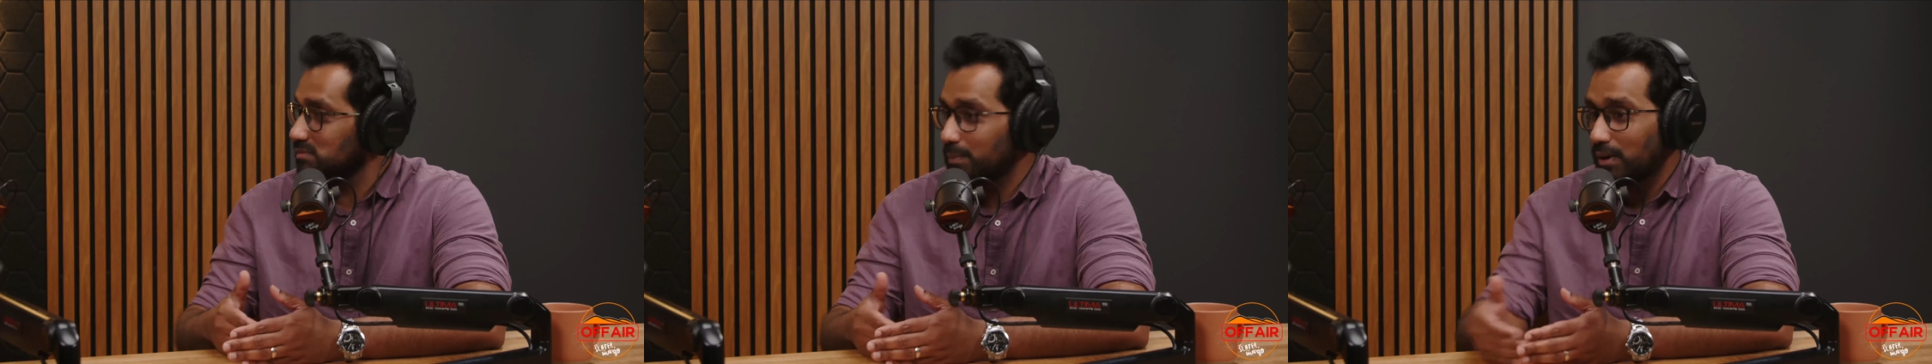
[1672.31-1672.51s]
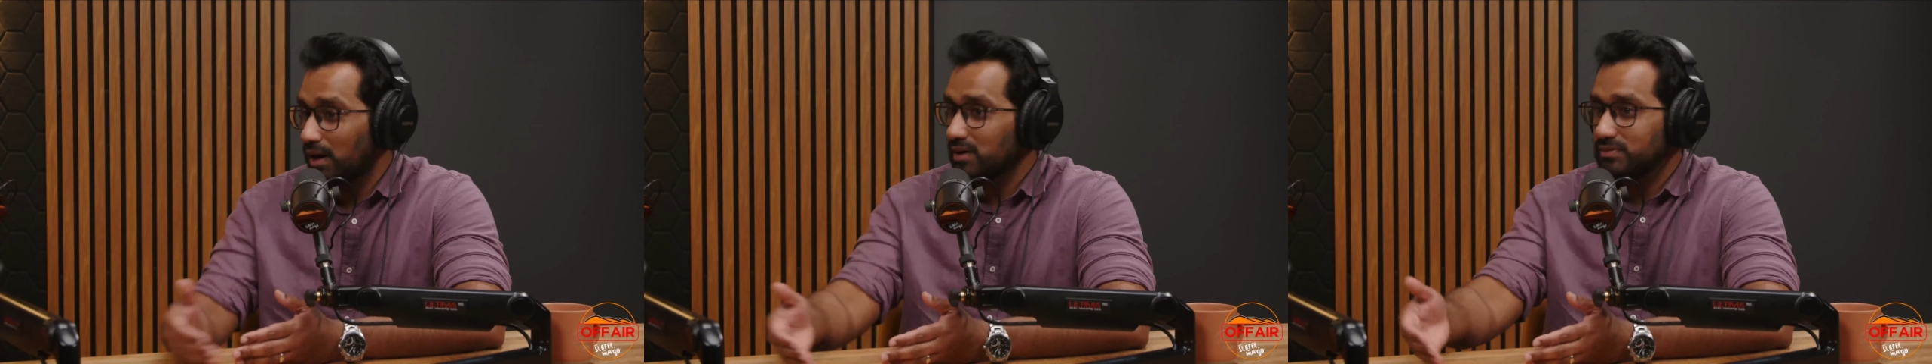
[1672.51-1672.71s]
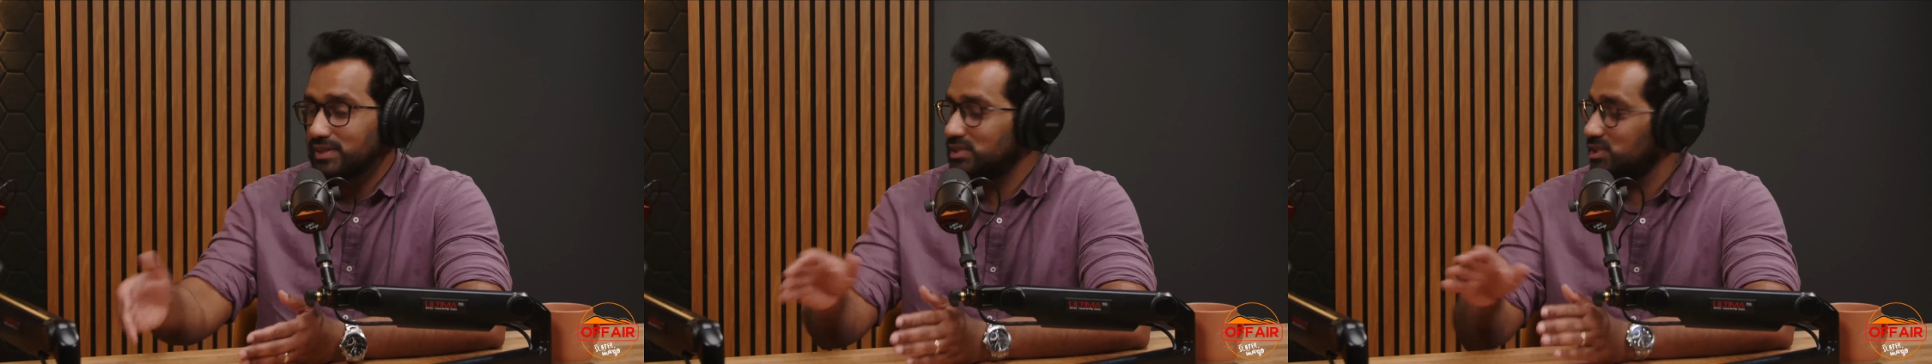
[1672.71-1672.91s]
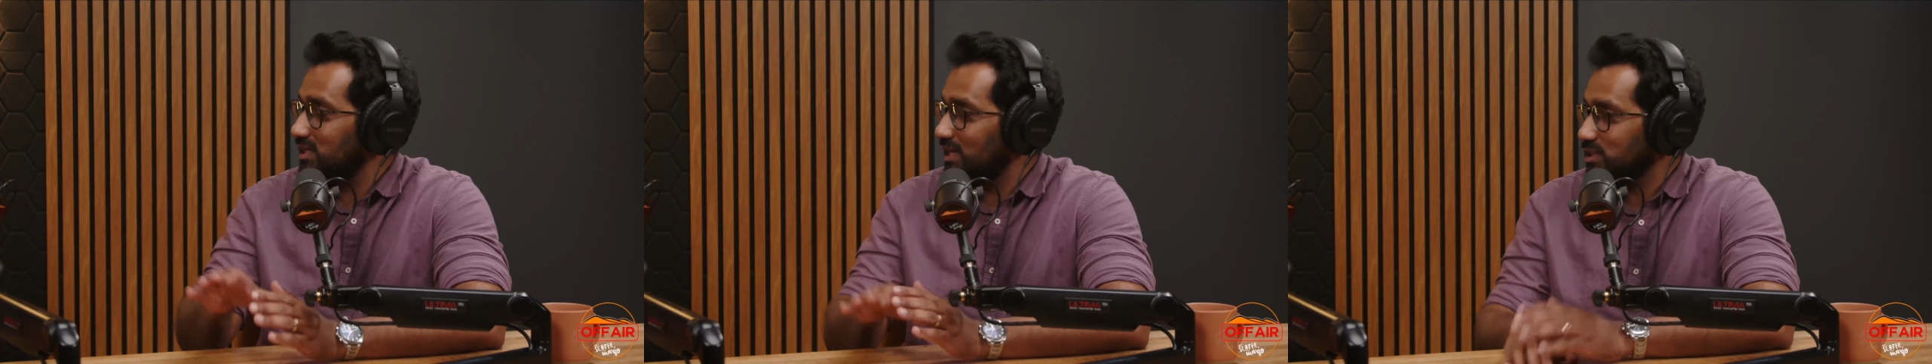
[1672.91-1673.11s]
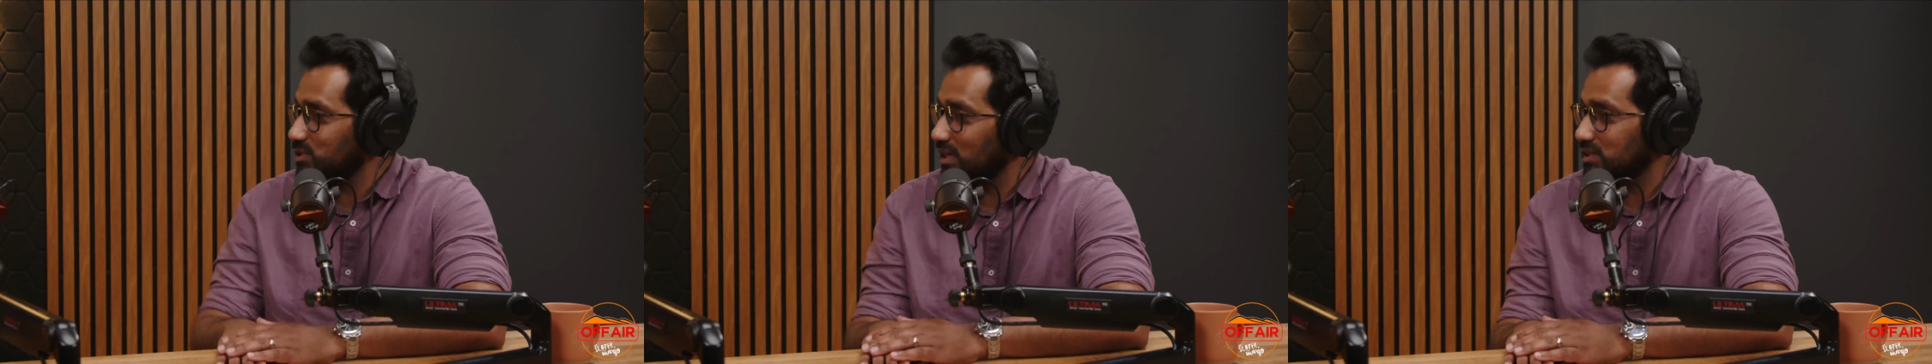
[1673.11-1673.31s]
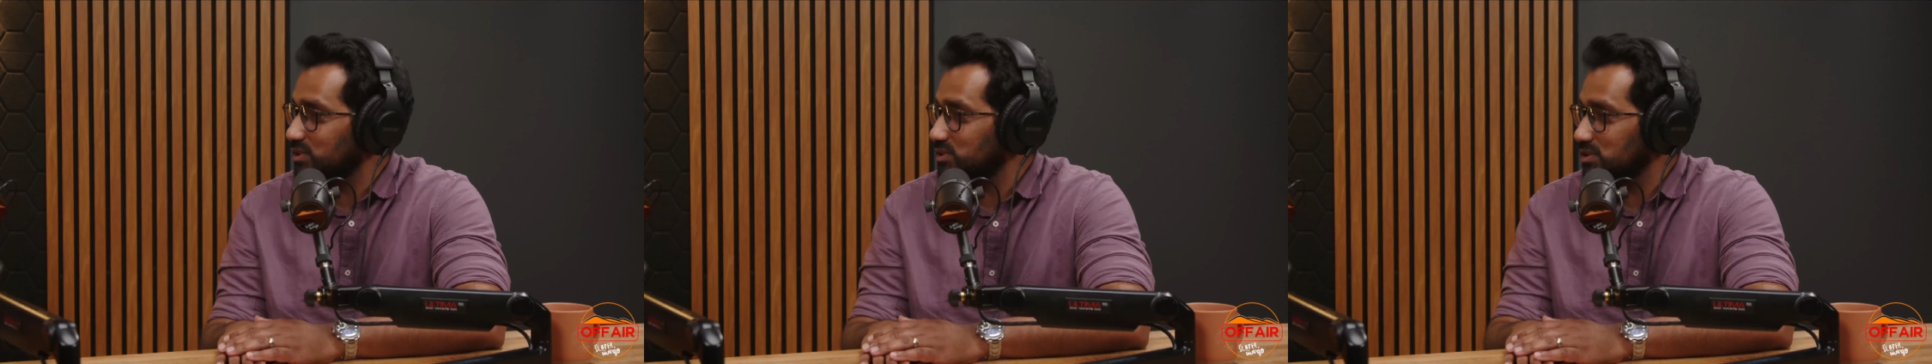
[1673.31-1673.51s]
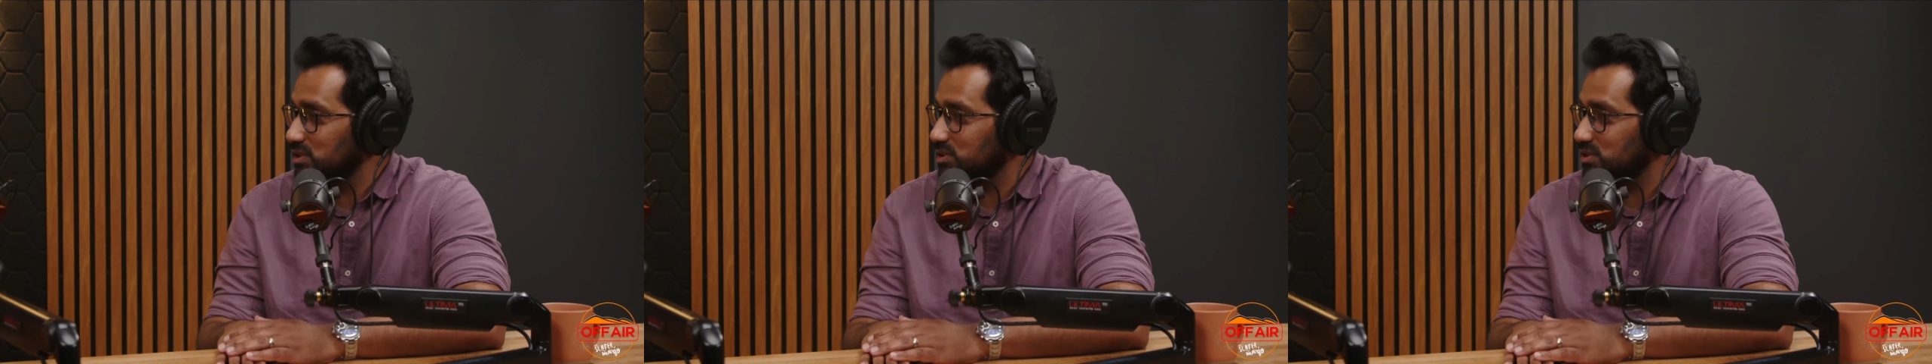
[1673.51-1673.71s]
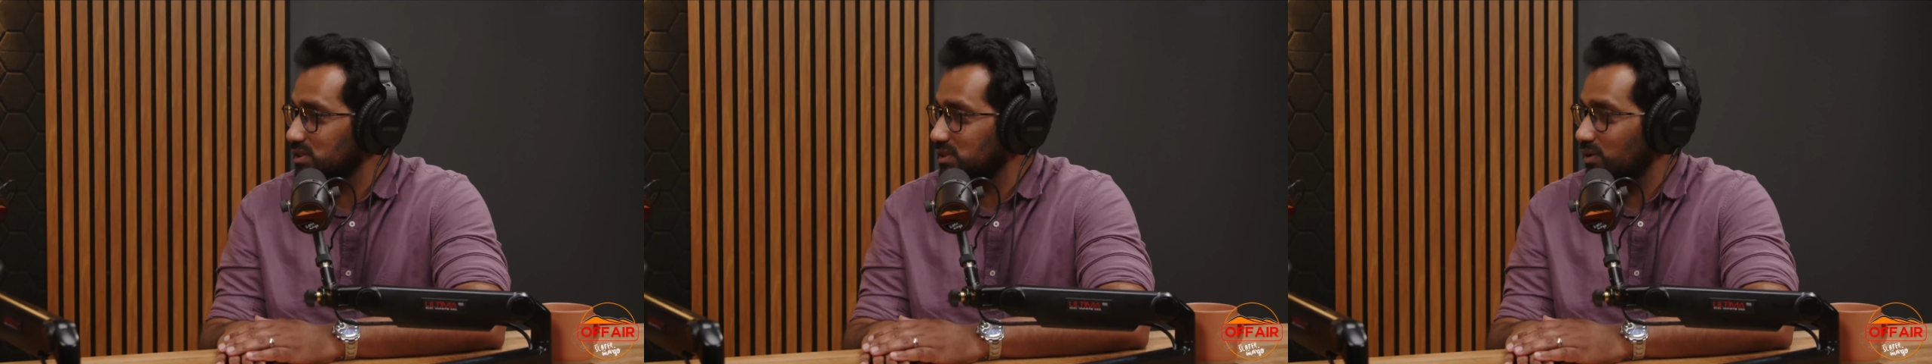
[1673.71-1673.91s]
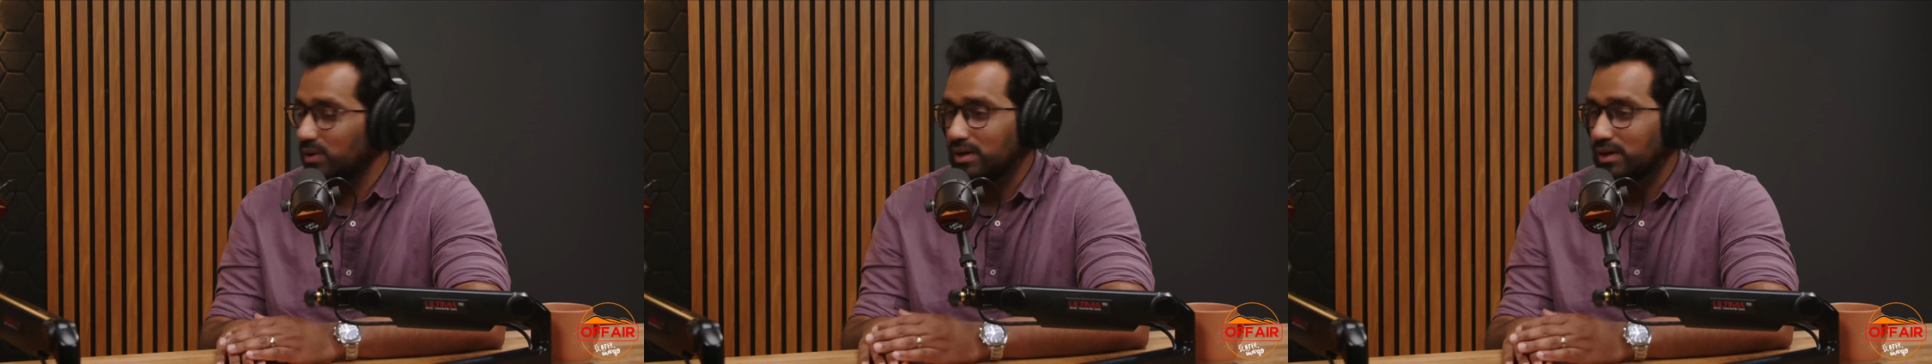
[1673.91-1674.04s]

a part of their GI tract to surgery or